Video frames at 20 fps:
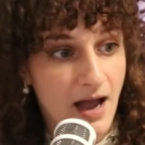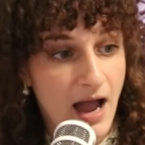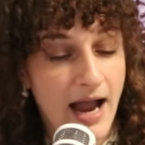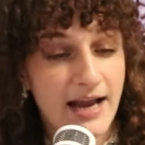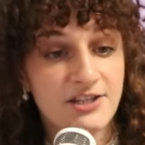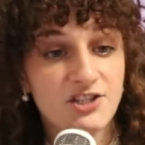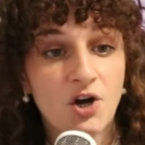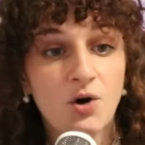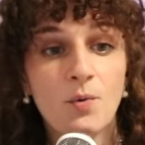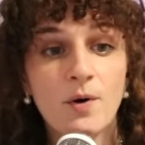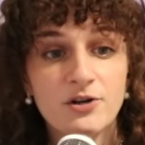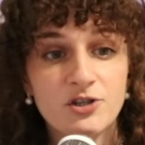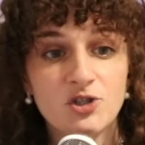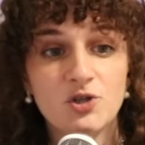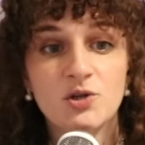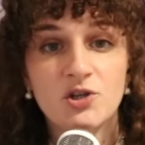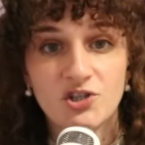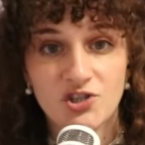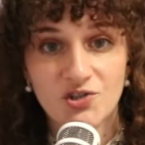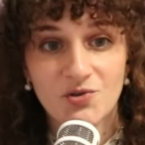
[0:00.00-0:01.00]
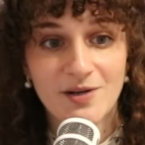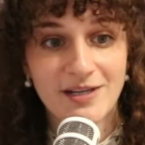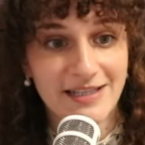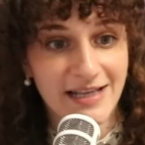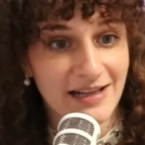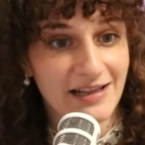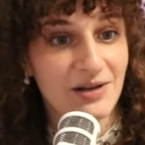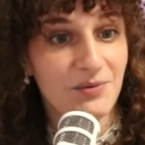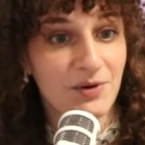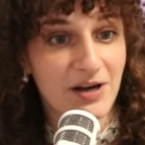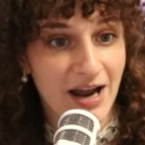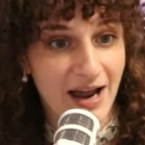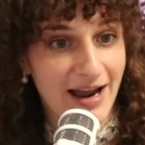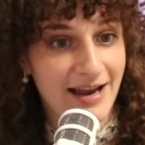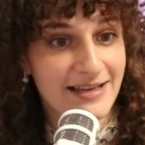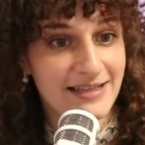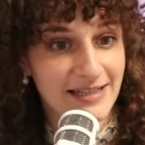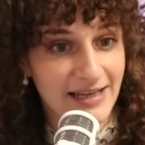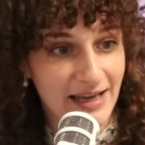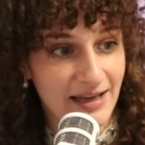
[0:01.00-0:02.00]
I don't want you to do exactly what I
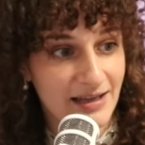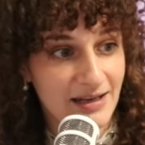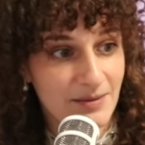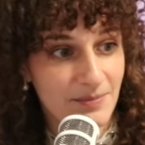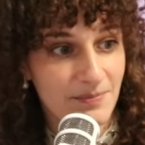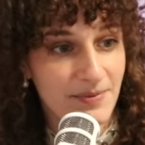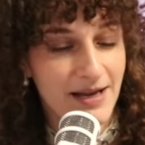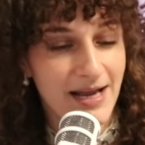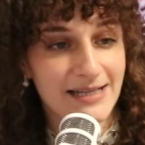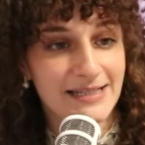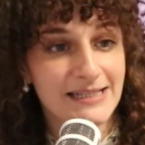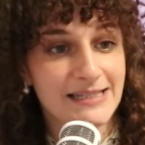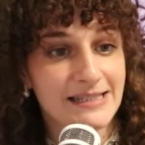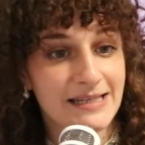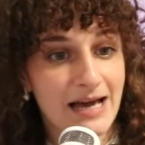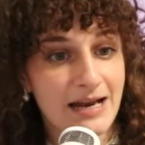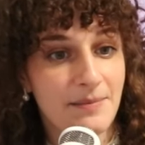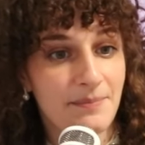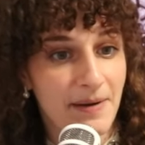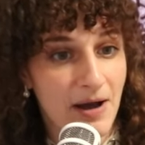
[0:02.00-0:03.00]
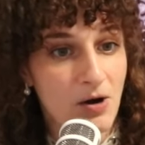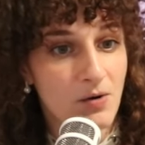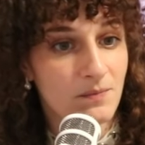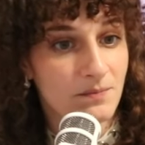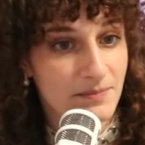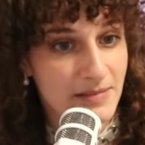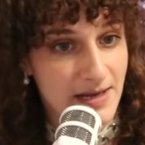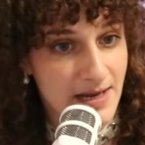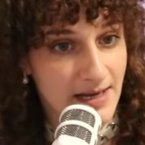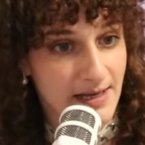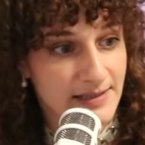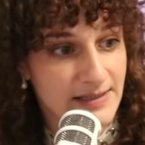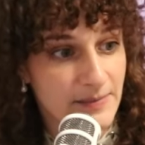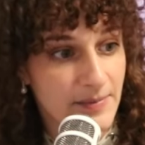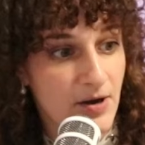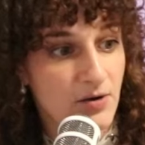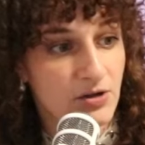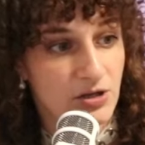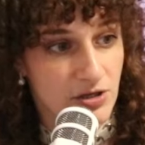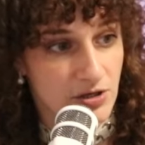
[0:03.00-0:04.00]
did because it's not about me, it's
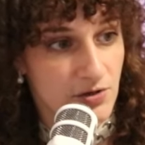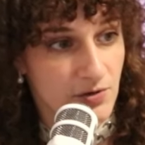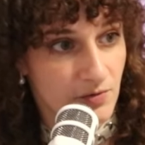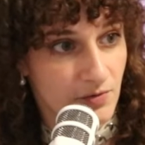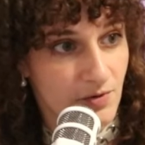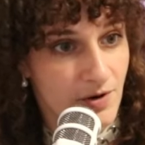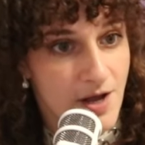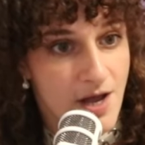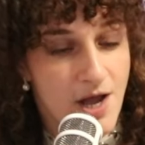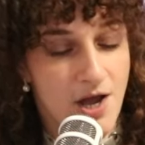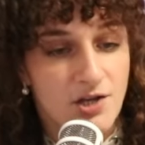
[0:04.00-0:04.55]
about you.